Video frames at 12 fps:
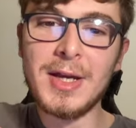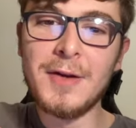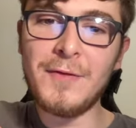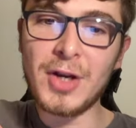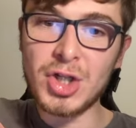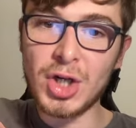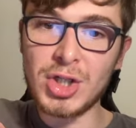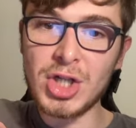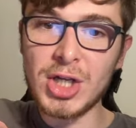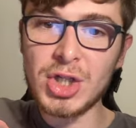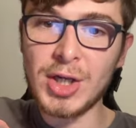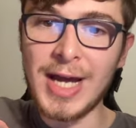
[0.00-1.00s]
Fixture
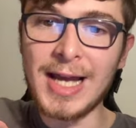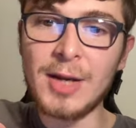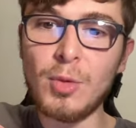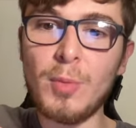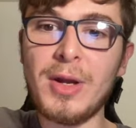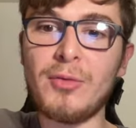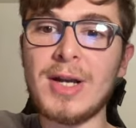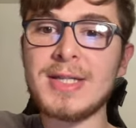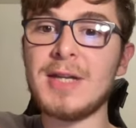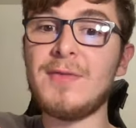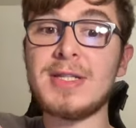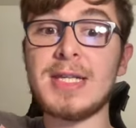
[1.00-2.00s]
congestion, Haaland will be
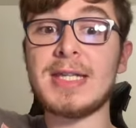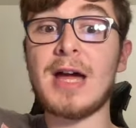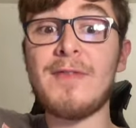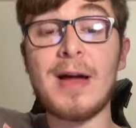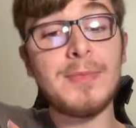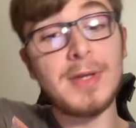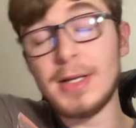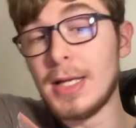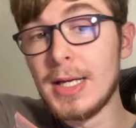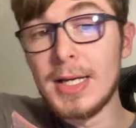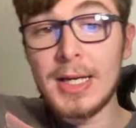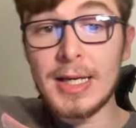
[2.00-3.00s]
rested versus Southampton.
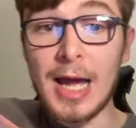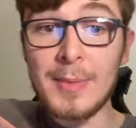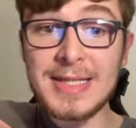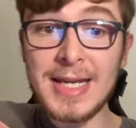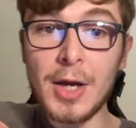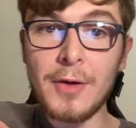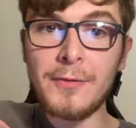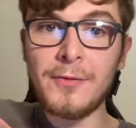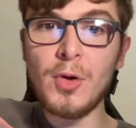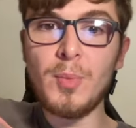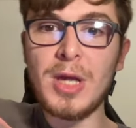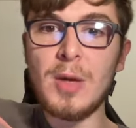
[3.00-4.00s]
Yeah, I'm seeing a
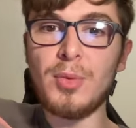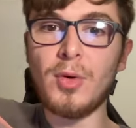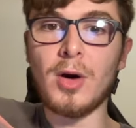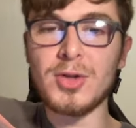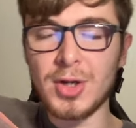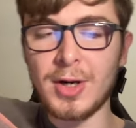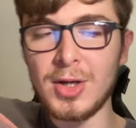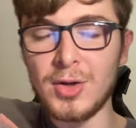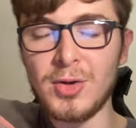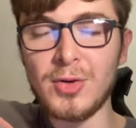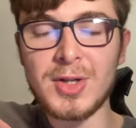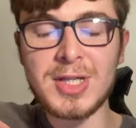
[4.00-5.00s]
few people... Oh, sorry,
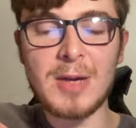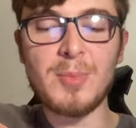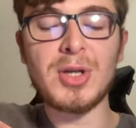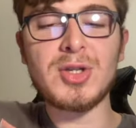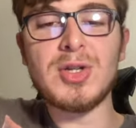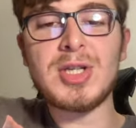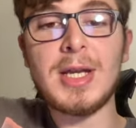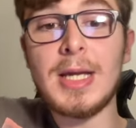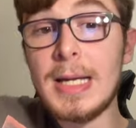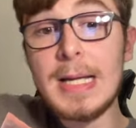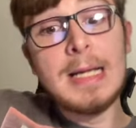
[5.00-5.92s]
you're the same person who said it.